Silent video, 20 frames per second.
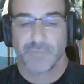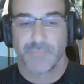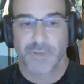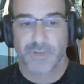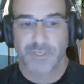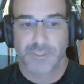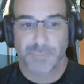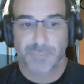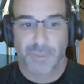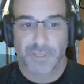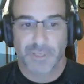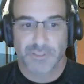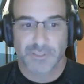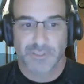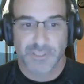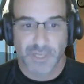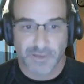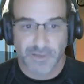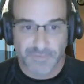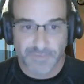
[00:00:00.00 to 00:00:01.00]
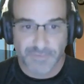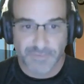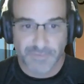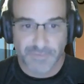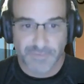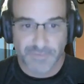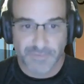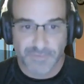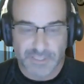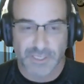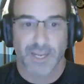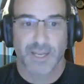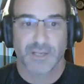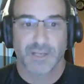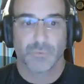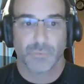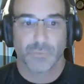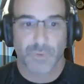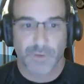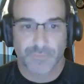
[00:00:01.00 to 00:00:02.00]
expense savings
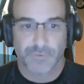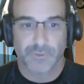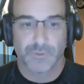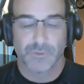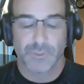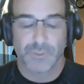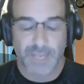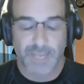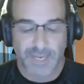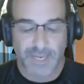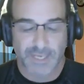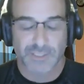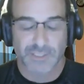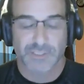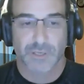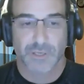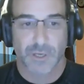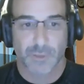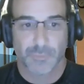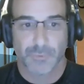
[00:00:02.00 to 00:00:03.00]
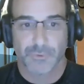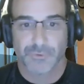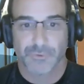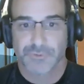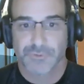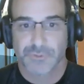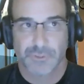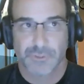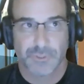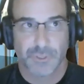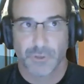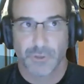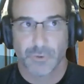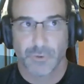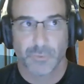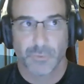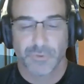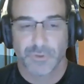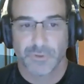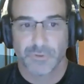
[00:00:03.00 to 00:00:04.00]
and revenue gains almost,
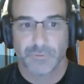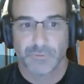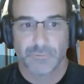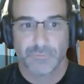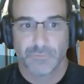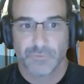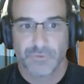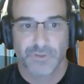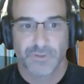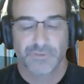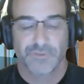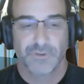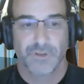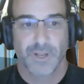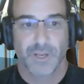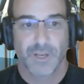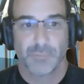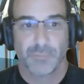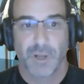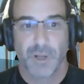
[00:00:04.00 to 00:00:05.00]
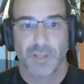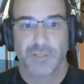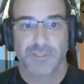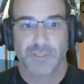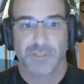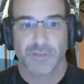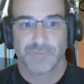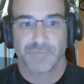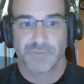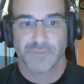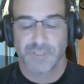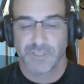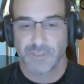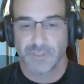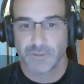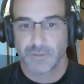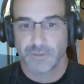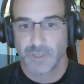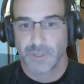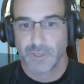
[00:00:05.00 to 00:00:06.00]
within 6 to 9 months. They've
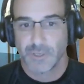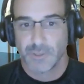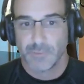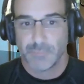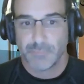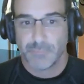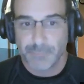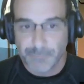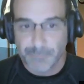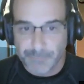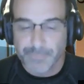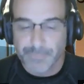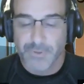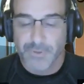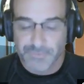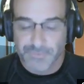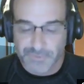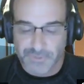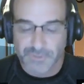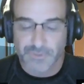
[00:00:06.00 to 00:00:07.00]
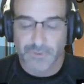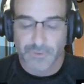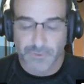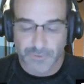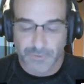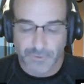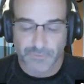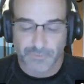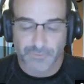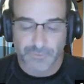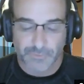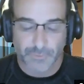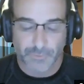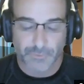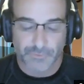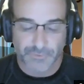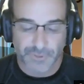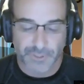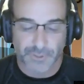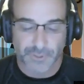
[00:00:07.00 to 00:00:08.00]
seen
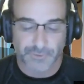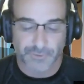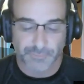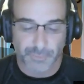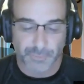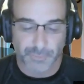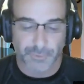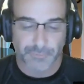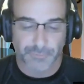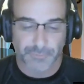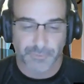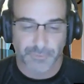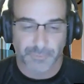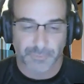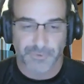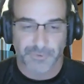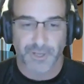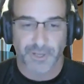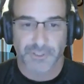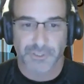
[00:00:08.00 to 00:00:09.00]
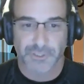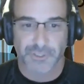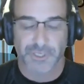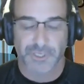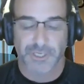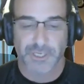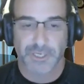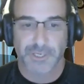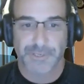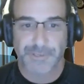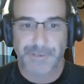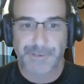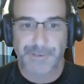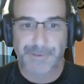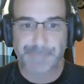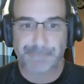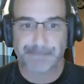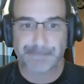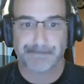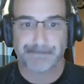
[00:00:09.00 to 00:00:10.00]
those needles move substantially.
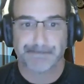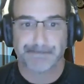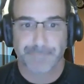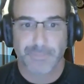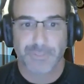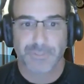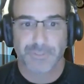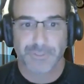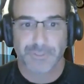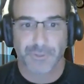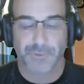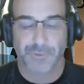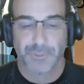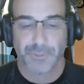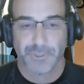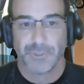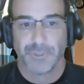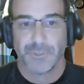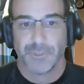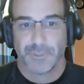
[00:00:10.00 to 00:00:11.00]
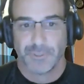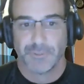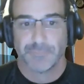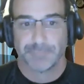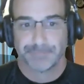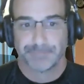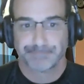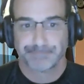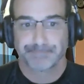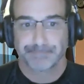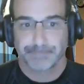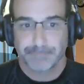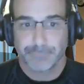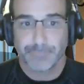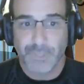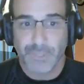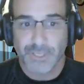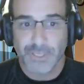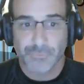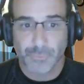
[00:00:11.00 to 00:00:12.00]
So
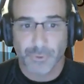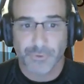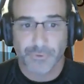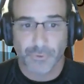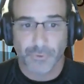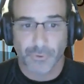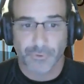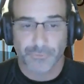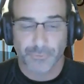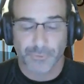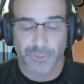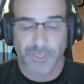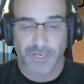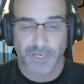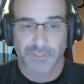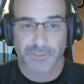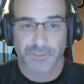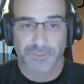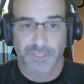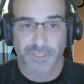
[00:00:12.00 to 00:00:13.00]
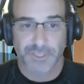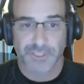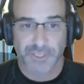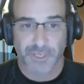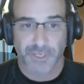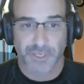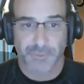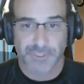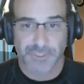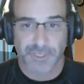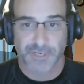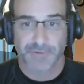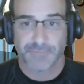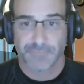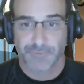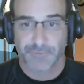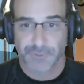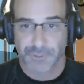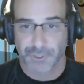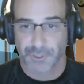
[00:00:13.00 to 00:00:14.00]
it's worth going through a consultation, I would say,
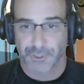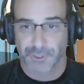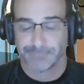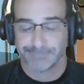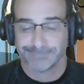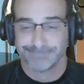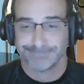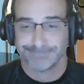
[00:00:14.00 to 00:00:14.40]
for sure.